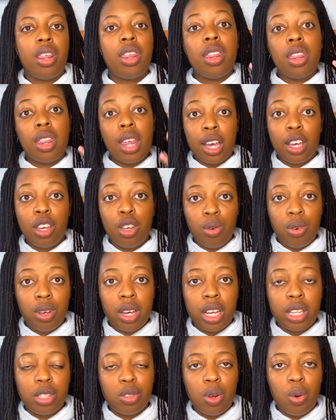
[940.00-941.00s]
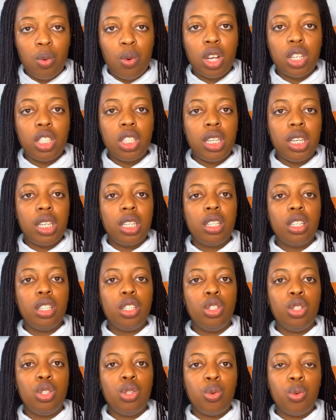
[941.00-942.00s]
thank you guys for watching.
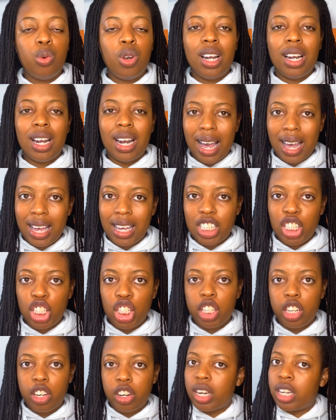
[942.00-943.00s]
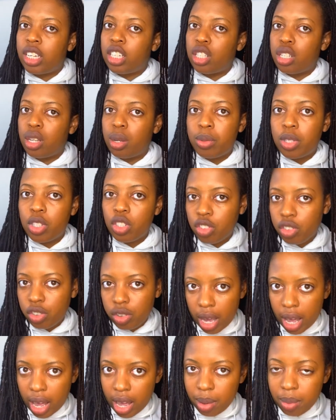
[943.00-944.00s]
Do like, share, and
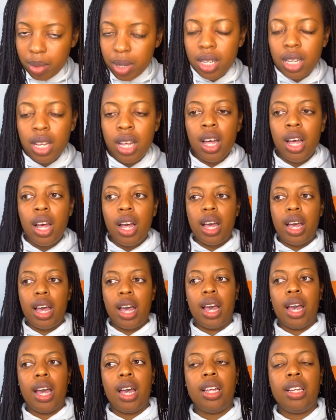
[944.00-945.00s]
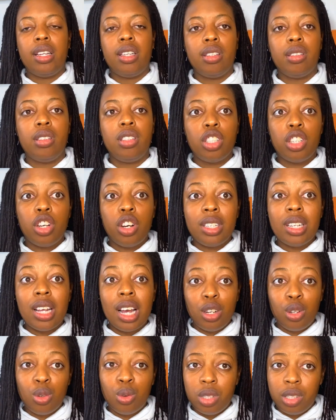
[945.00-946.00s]
subscribe, and turn
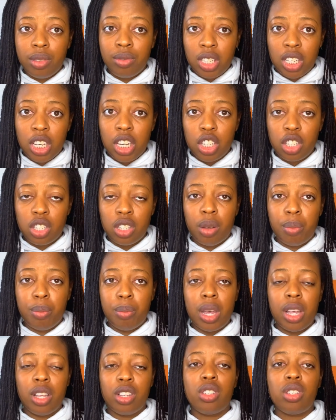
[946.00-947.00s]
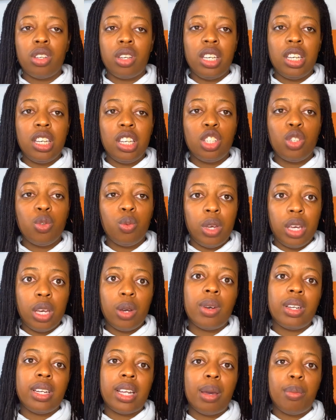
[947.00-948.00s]
that notification bell so each week
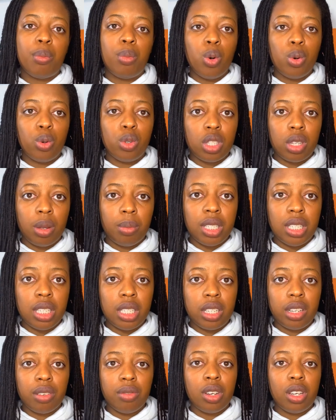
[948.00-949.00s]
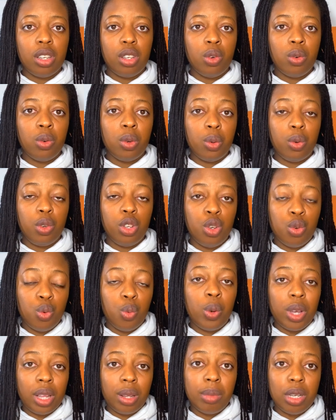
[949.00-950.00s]
when I post something different, you
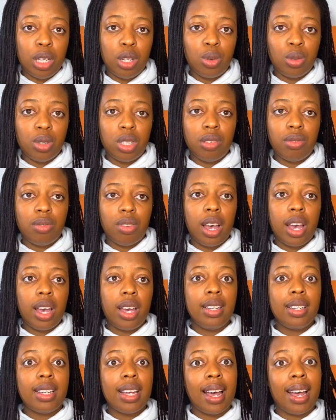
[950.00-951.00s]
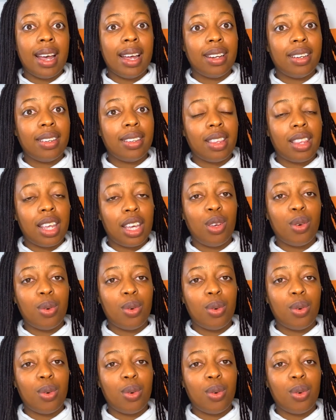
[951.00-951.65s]
will be notified. And thank you